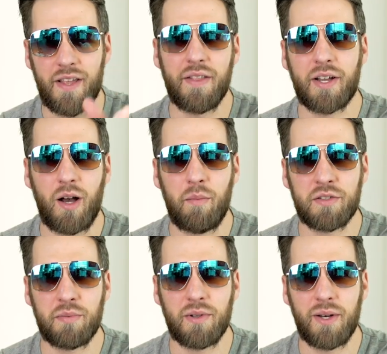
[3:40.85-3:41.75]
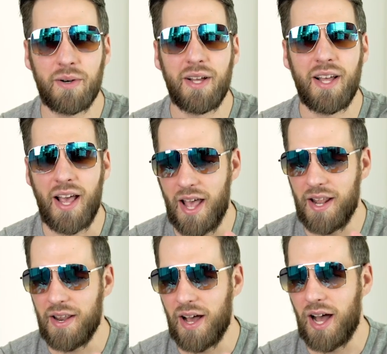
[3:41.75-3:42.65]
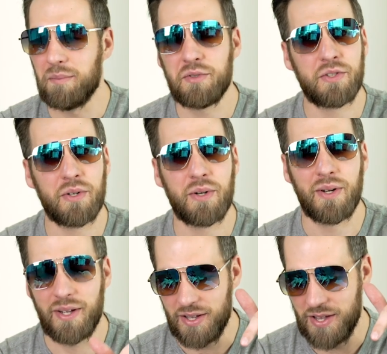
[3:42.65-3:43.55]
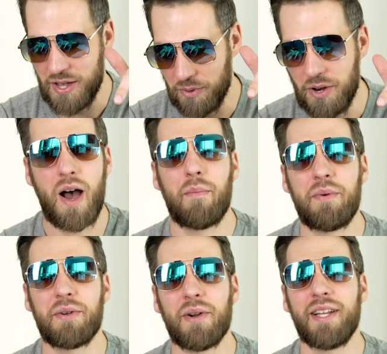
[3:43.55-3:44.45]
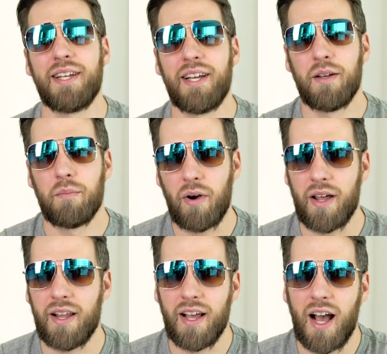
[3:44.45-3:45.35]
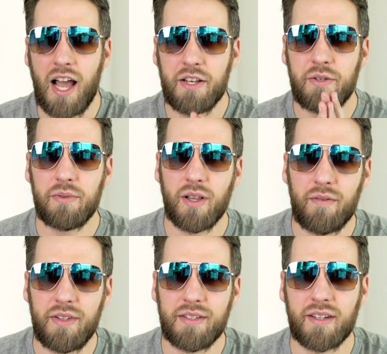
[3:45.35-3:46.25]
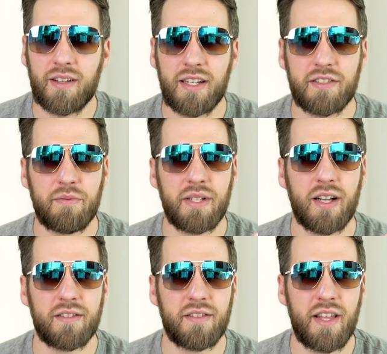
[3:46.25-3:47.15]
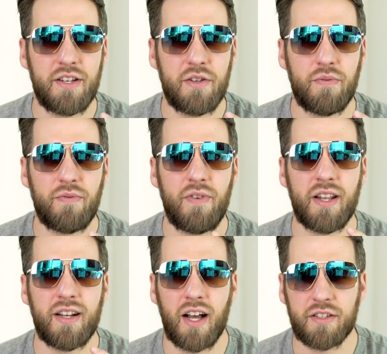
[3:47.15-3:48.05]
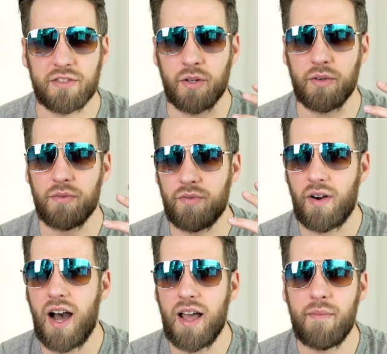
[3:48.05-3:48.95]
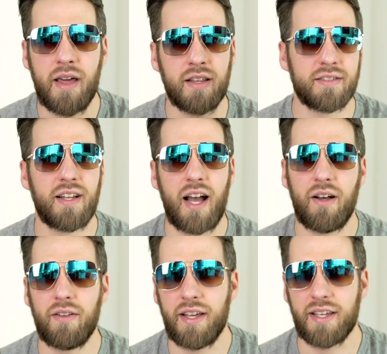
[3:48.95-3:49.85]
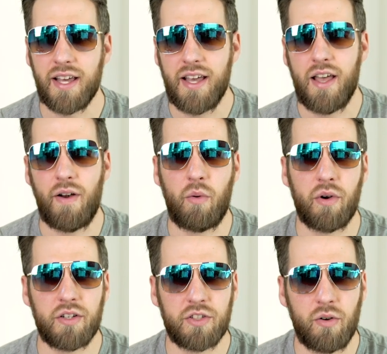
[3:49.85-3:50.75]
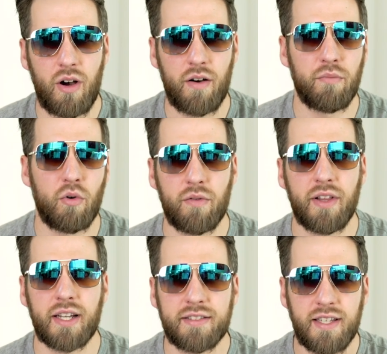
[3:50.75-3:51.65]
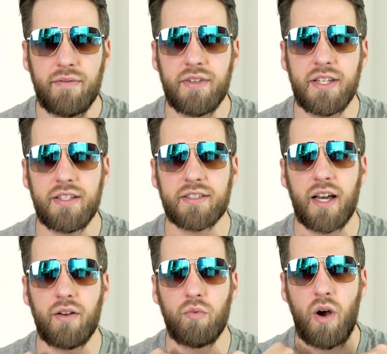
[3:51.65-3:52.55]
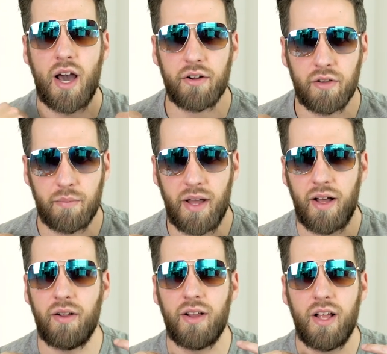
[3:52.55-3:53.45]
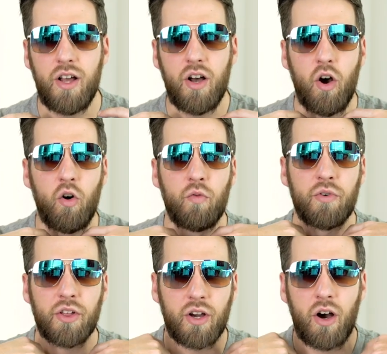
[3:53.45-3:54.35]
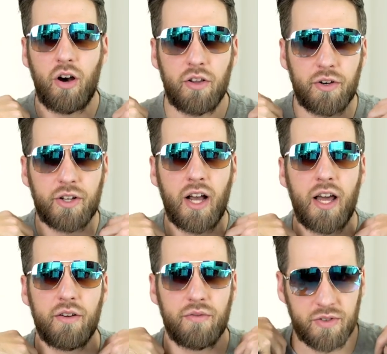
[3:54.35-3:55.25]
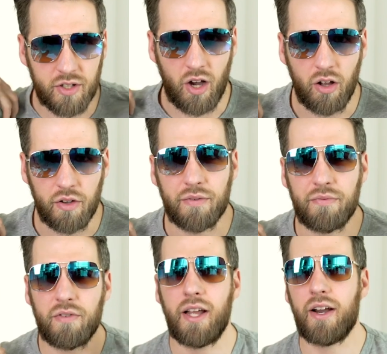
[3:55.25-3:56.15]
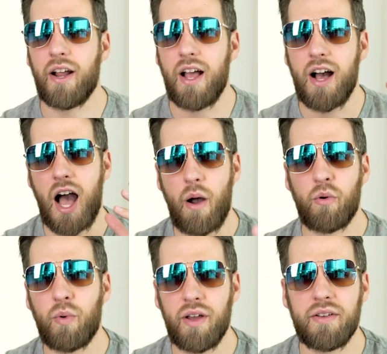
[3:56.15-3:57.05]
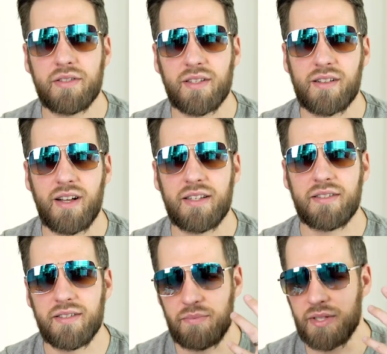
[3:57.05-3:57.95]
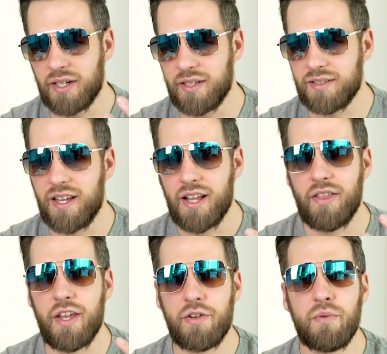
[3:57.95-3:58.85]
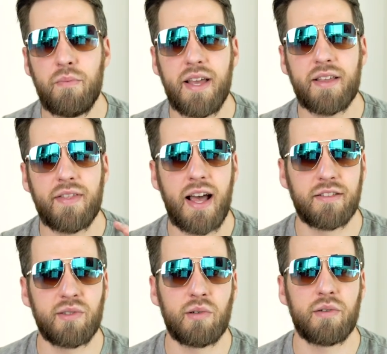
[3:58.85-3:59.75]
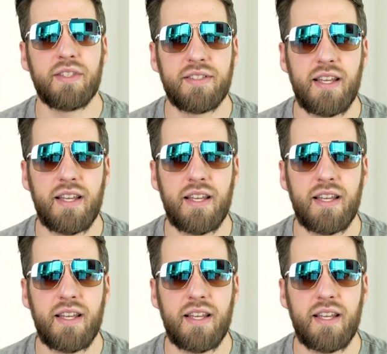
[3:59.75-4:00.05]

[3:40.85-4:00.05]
in the comments below, and I'm sure it will not be great. But I do love these sunglasses because they do fit a certain vibe and a style. Like if I wanted to show off more of like a 70s kind of wider lapel over the collar kind of collar flare, I would wear these sunglasses because they do make that sort of a